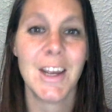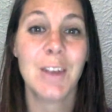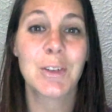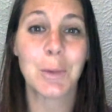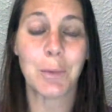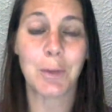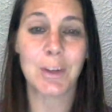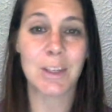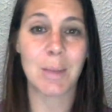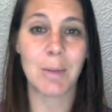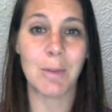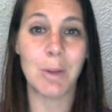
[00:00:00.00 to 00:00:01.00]
So for
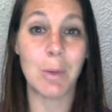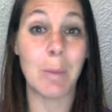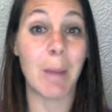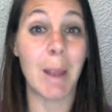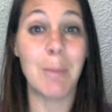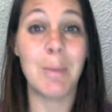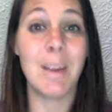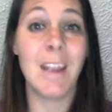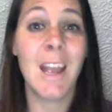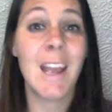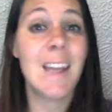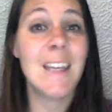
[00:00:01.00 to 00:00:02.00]
some of you, it might be
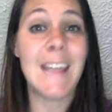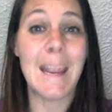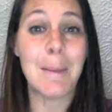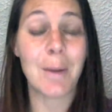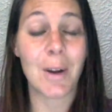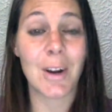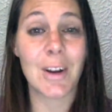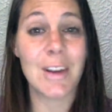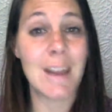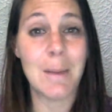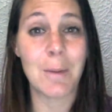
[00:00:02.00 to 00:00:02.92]
neighbor